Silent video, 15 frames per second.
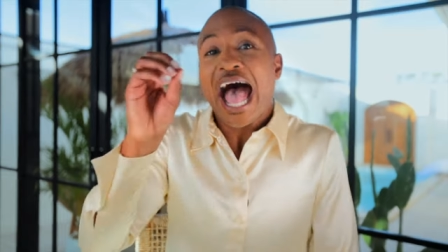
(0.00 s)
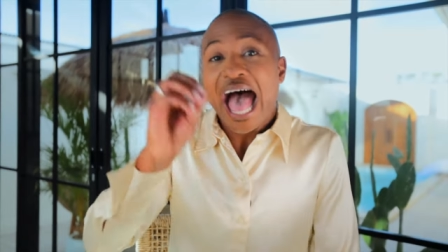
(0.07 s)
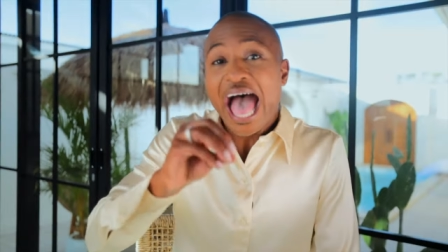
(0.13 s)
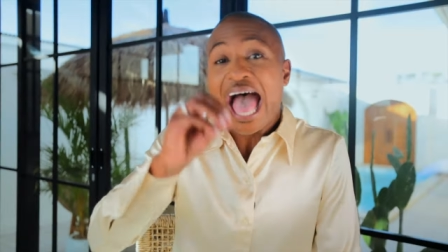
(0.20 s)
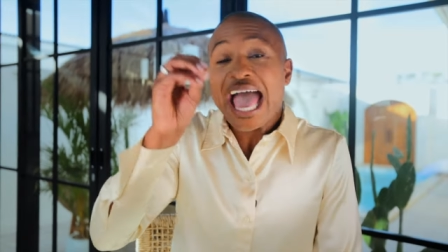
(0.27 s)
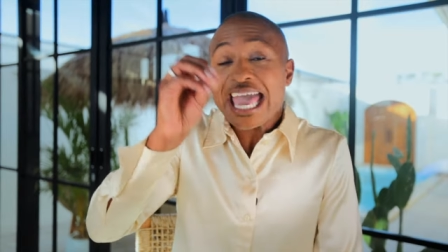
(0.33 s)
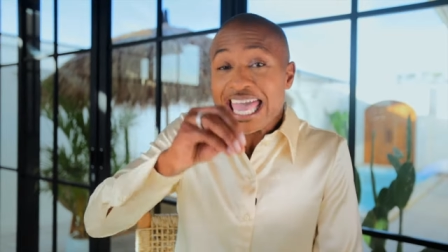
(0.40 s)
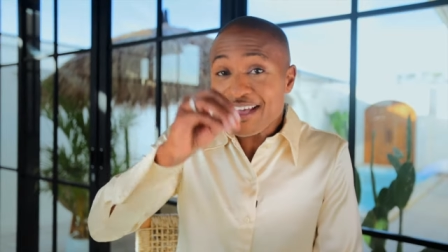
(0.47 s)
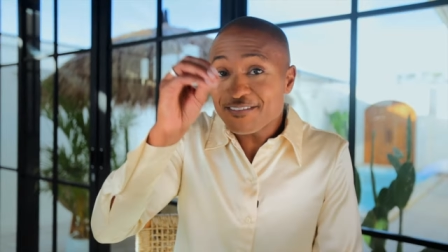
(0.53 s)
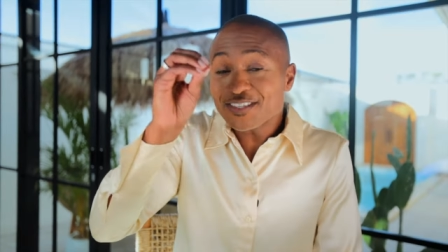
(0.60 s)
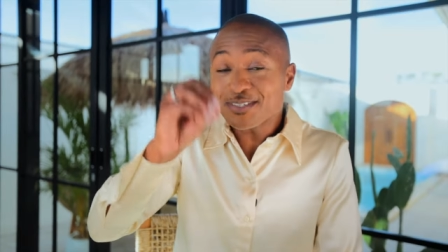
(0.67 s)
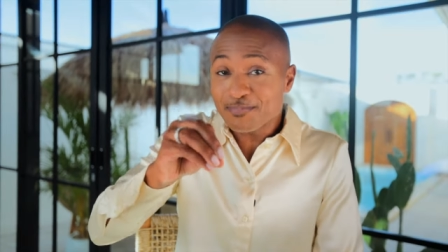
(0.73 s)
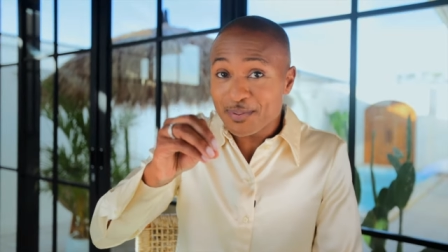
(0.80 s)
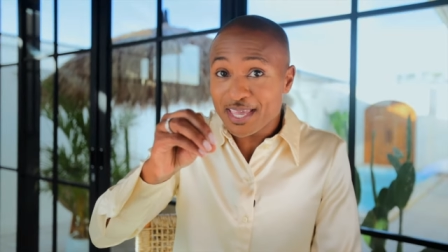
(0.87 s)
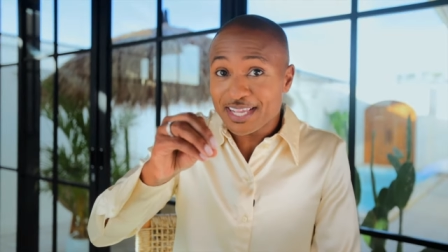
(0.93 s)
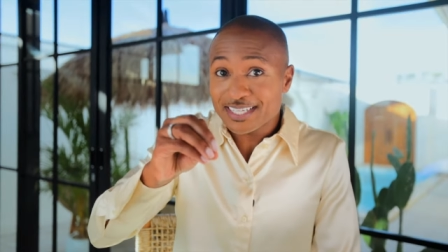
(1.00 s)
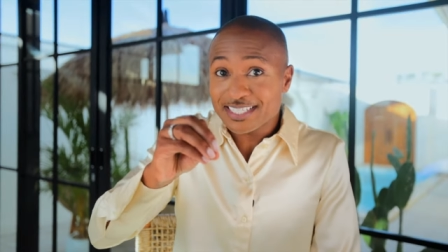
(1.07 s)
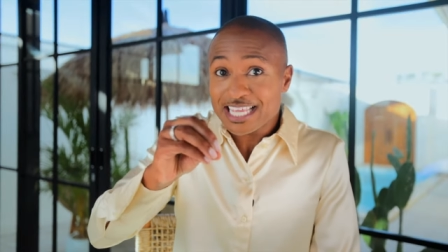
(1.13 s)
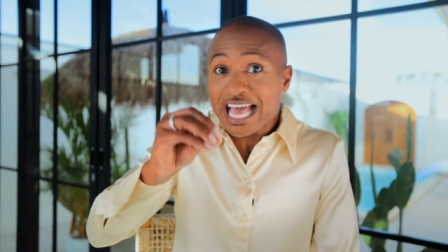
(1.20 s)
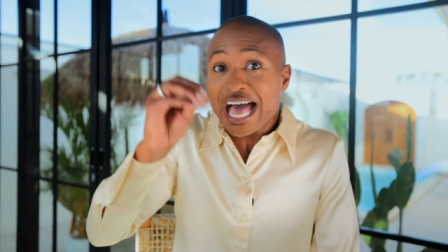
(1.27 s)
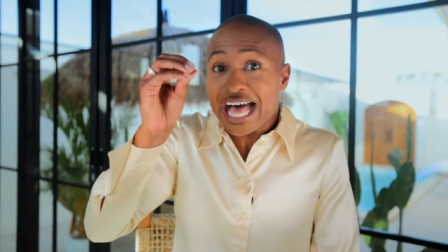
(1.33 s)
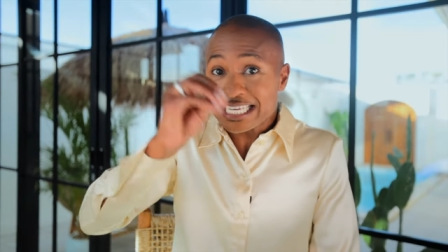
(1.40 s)
I have
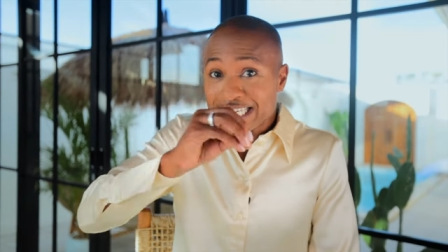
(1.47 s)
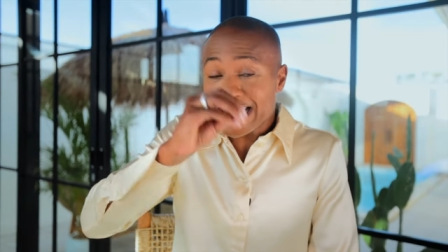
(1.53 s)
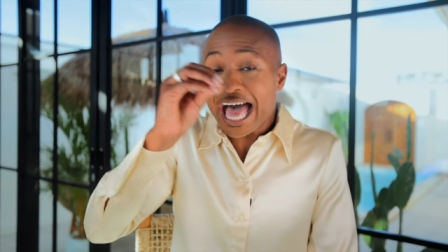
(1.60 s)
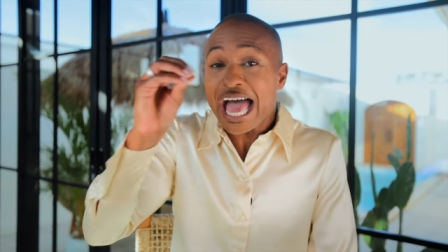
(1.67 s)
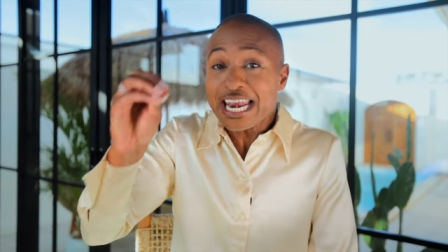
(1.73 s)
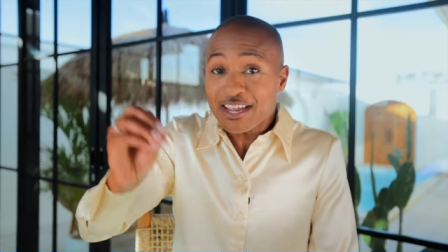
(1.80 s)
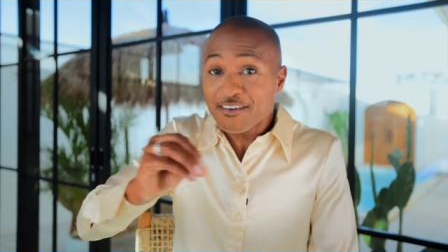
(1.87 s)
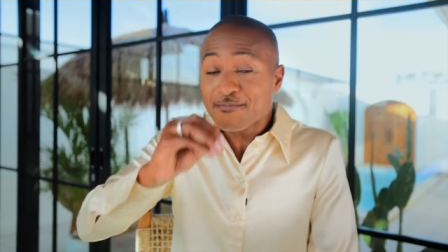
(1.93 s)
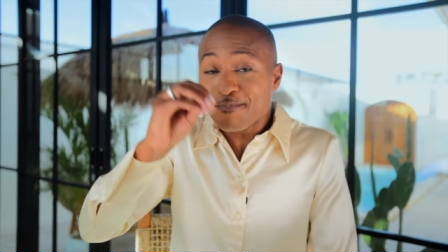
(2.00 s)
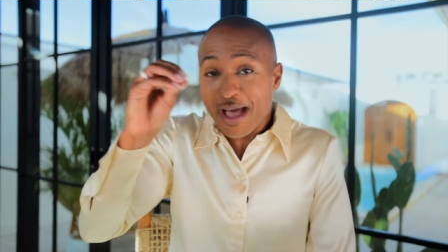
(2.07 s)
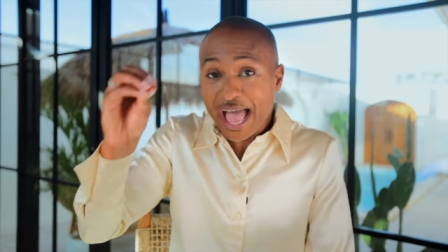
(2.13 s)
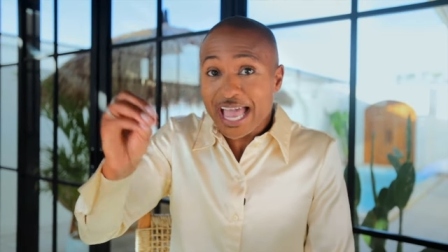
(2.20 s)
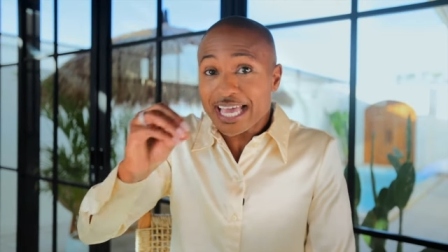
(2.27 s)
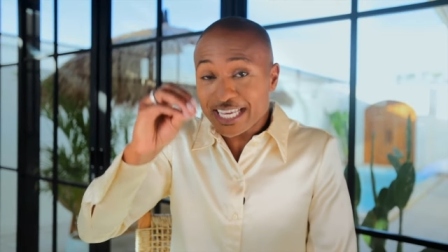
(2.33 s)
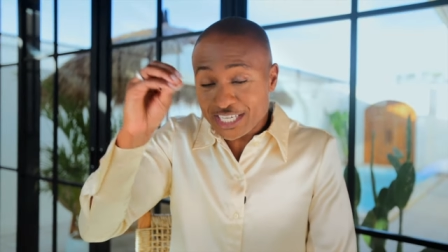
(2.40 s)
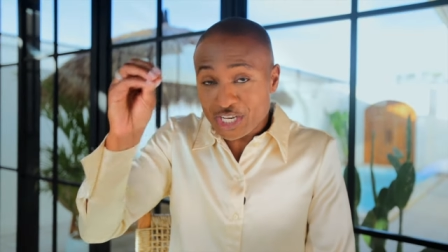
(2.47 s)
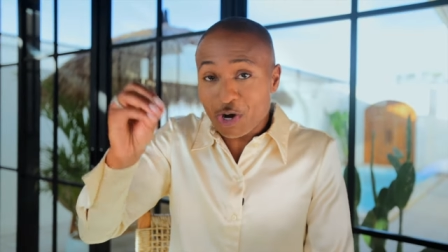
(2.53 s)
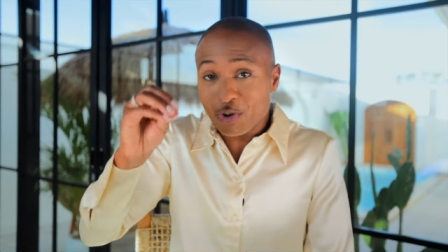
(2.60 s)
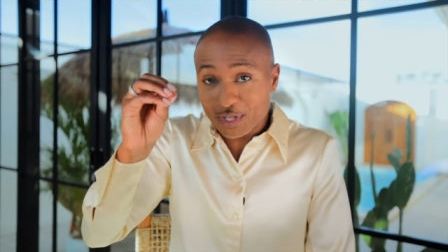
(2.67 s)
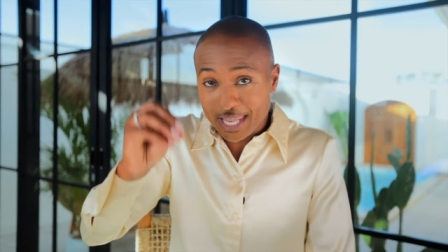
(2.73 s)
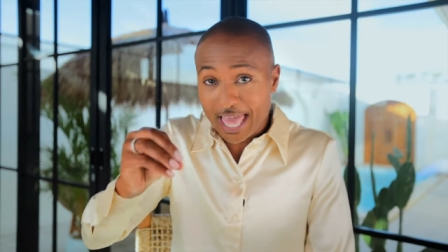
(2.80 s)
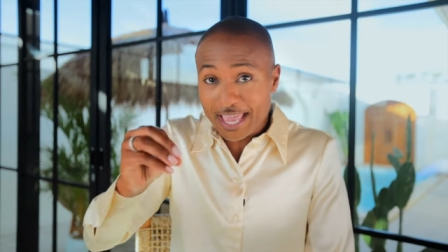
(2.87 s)
spent a lot of my
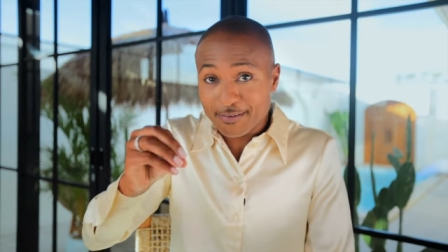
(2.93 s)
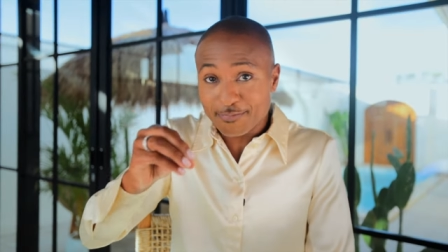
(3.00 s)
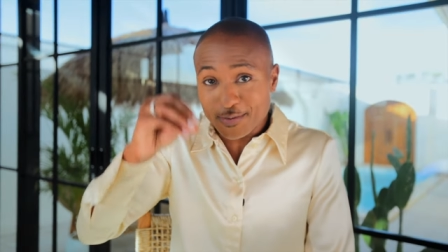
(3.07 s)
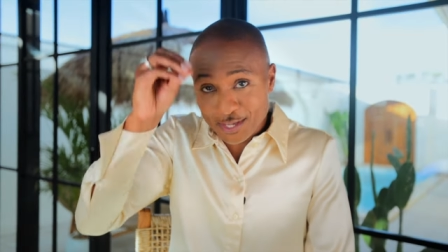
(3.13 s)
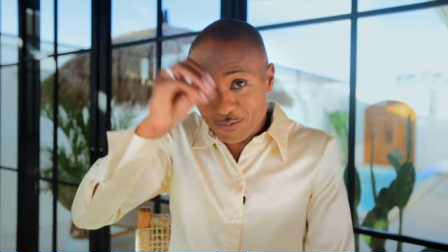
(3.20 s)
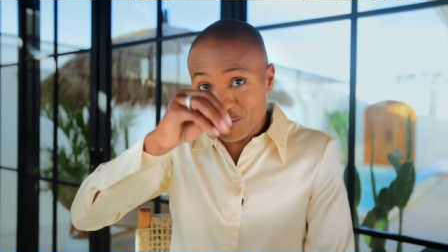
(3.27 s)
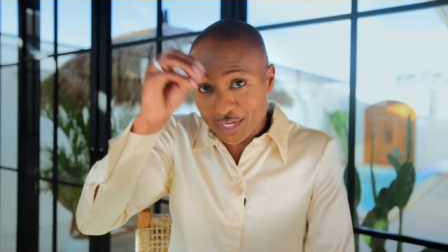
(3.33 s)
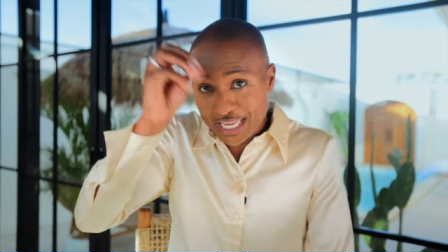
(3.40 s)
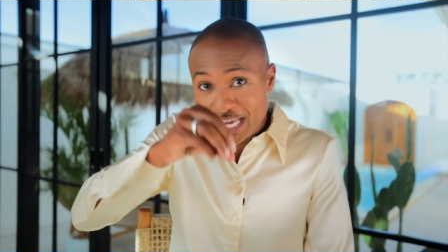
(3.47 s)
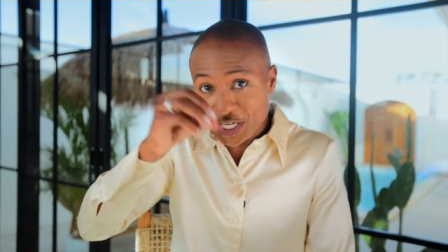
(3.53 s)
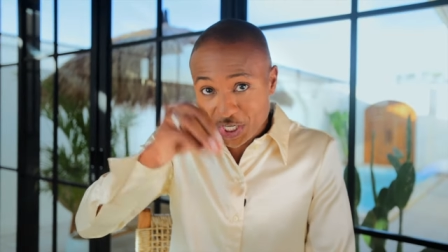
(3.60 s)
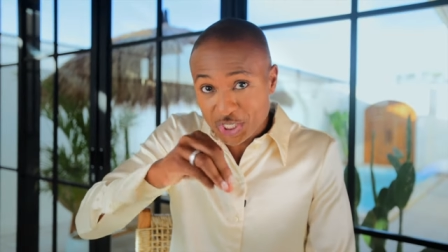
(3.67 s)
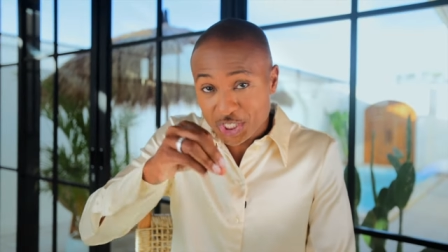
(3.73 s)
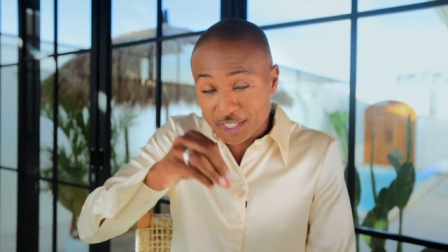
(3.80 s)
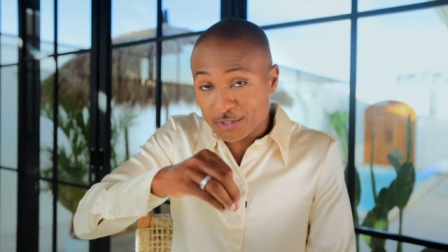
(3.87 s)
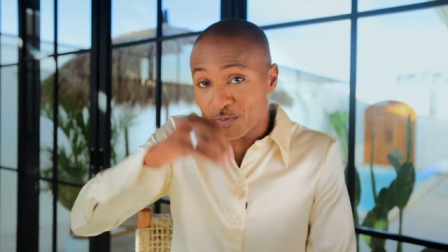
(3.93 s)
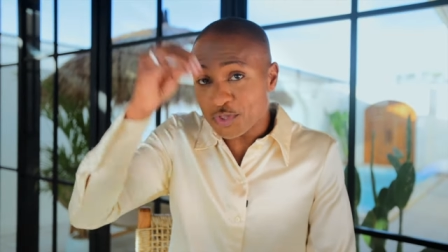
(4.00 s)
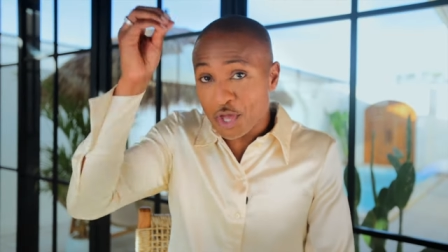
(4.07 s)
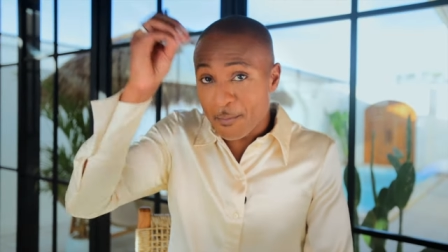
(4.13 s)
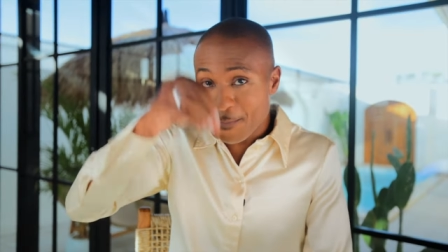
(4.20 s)
adult life in relationships with